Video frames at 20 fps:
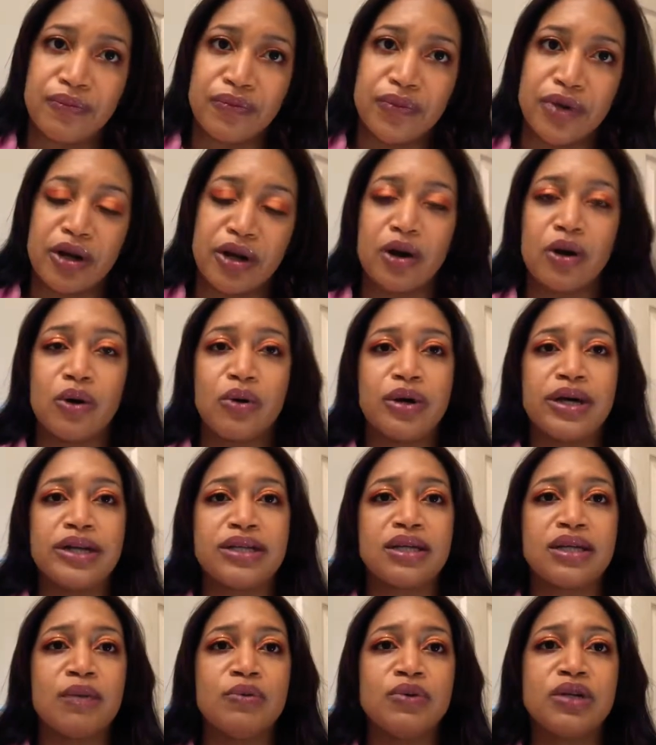You know,
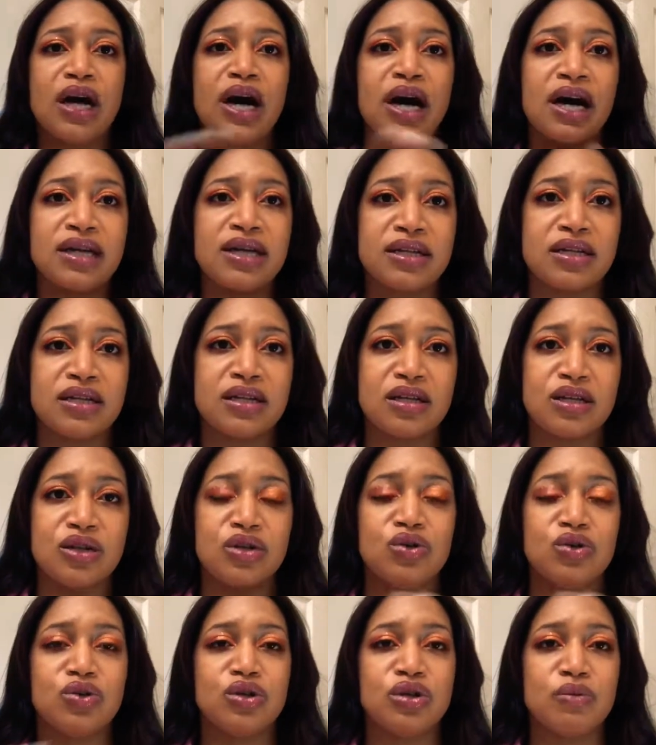it's up to us
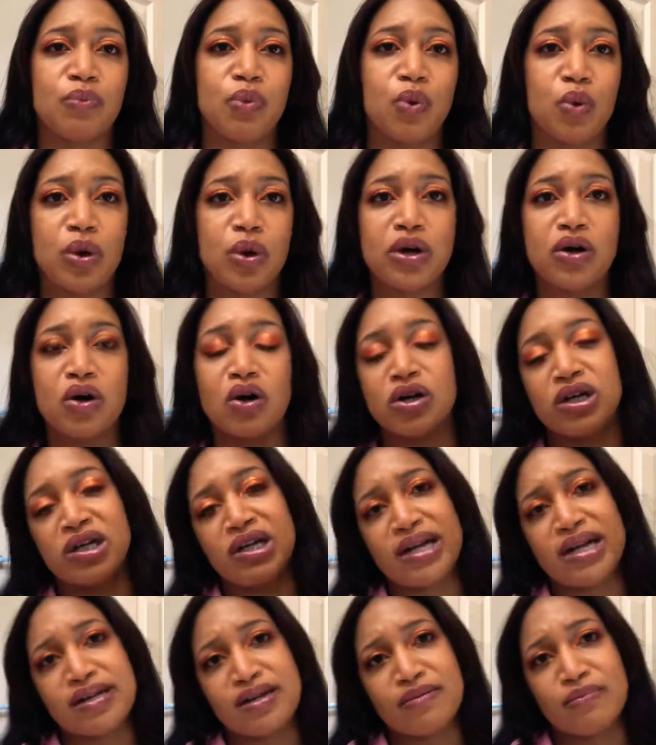to support or to
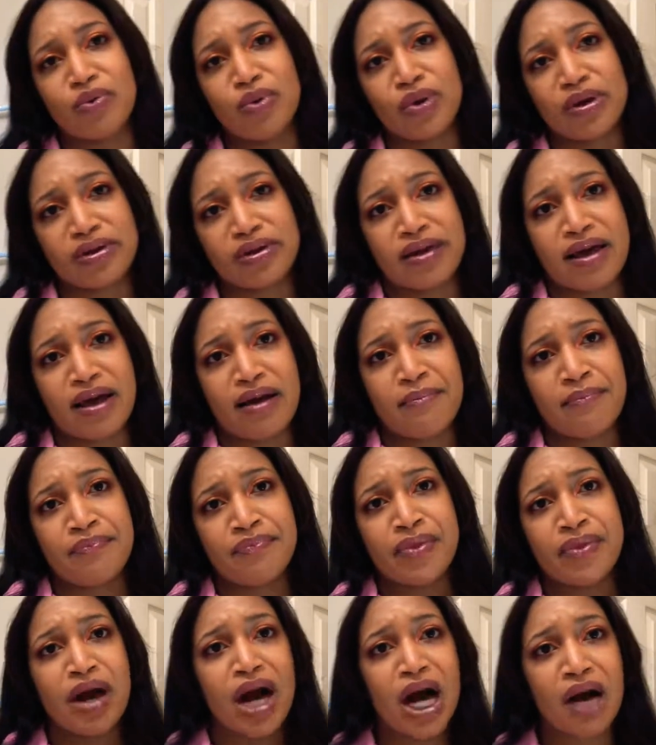not support
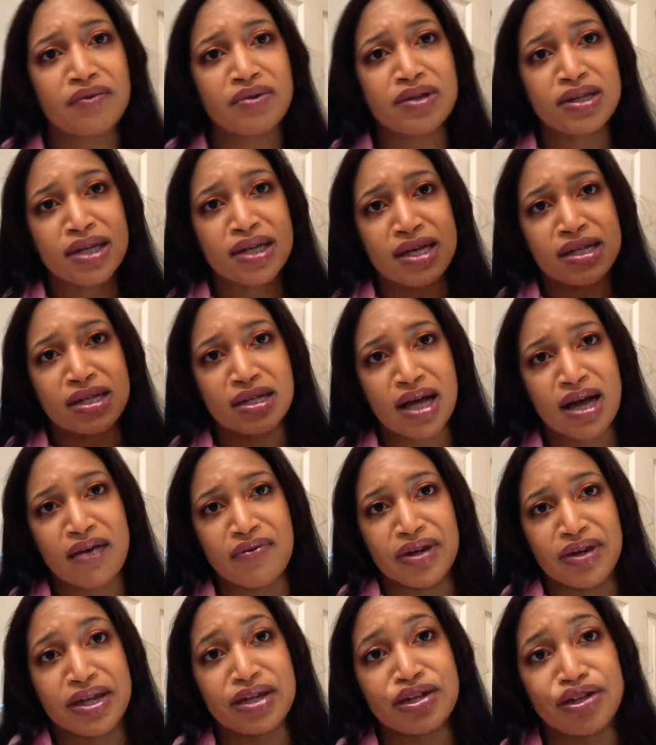them. Obviously, I still have
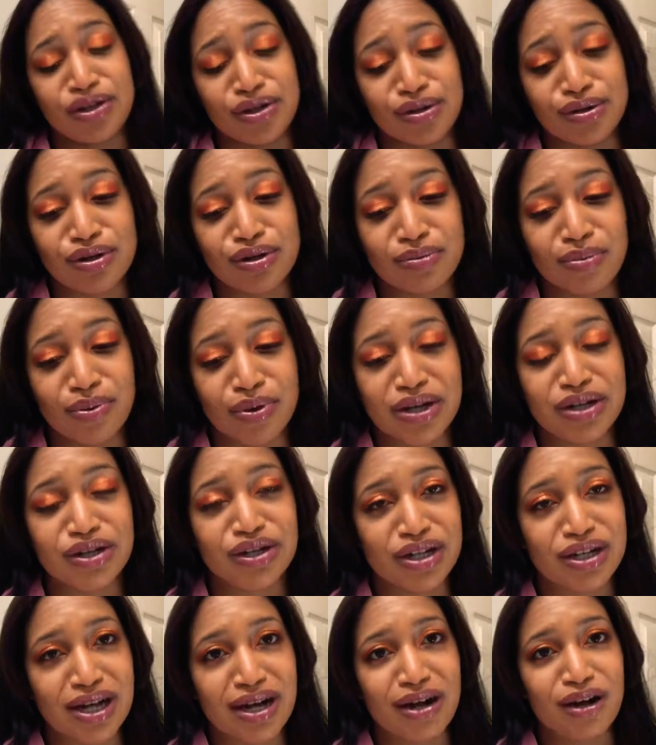an issue supporting
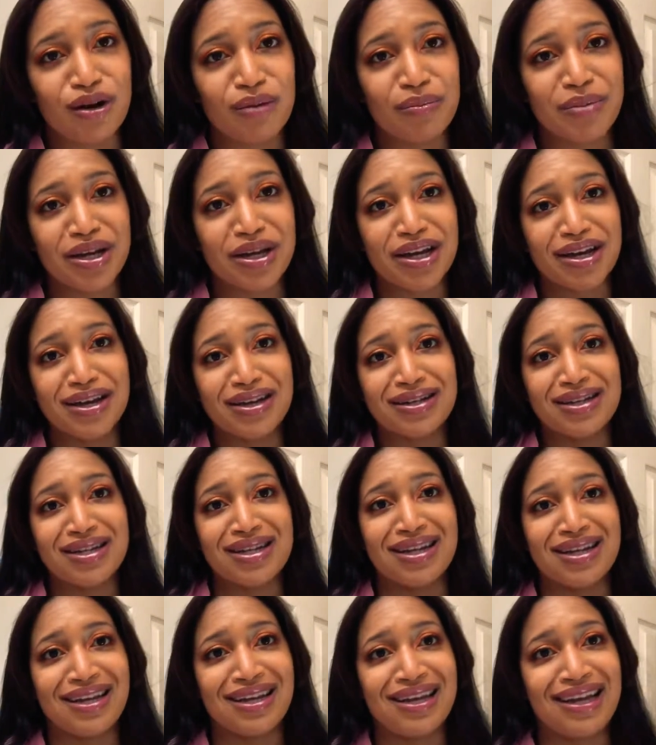Chanel
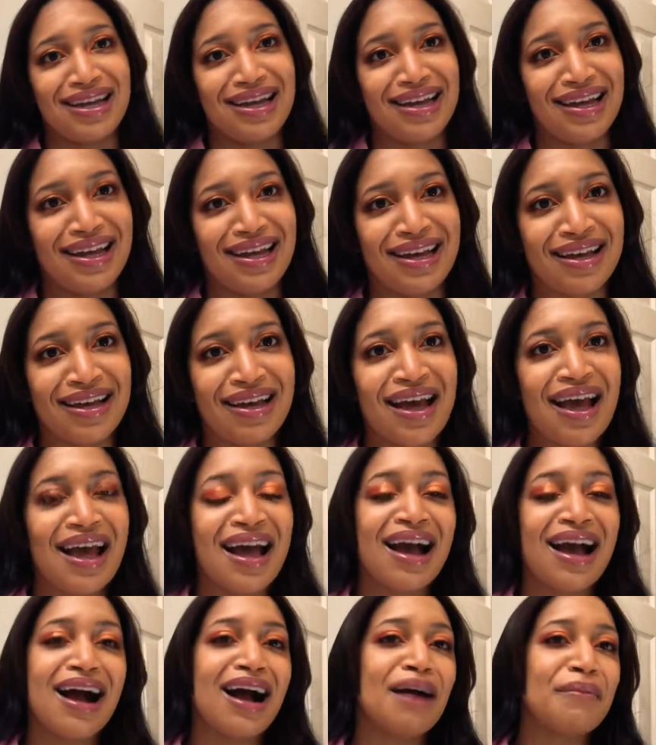because,
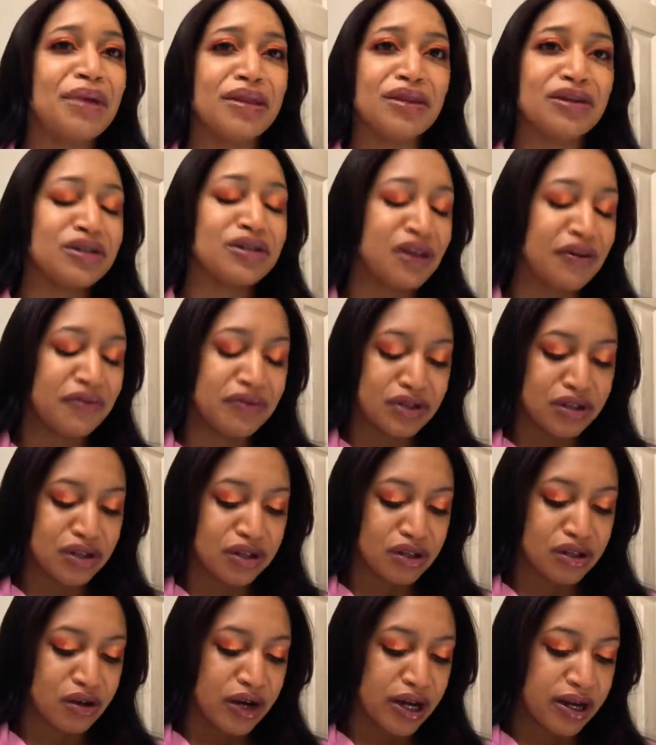I mean, their stuff is
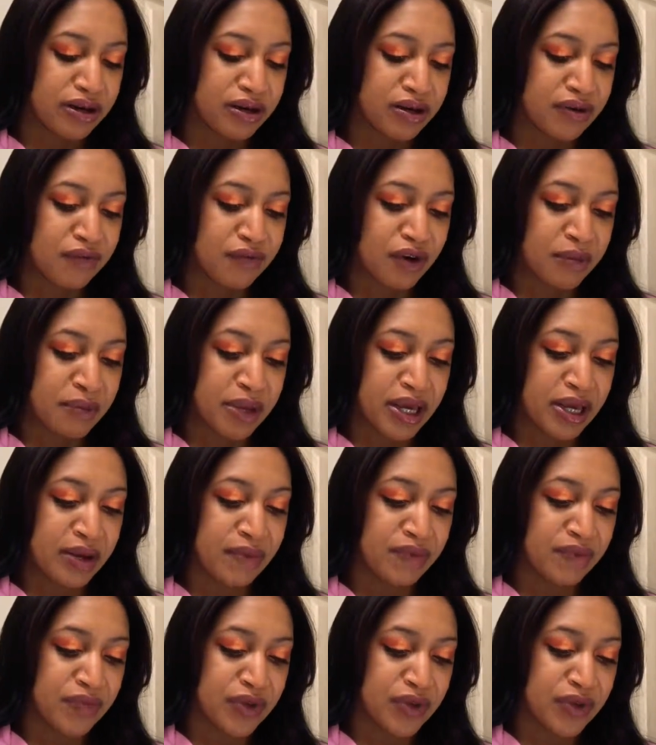just great for me.